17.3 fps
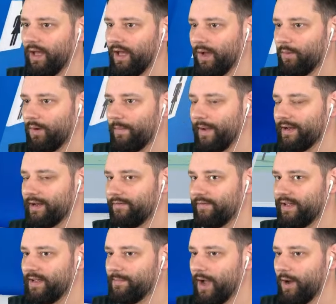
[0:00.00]
Uh, what about in the
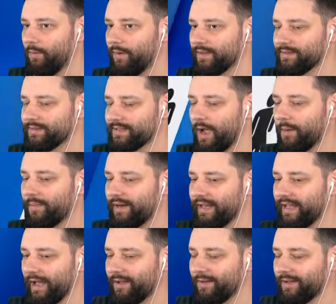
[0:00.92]
female ones? I'm going
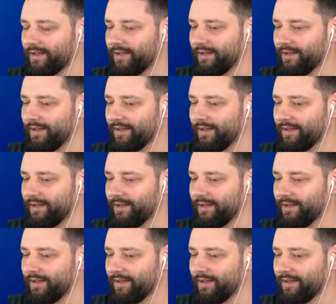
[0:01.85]
to get...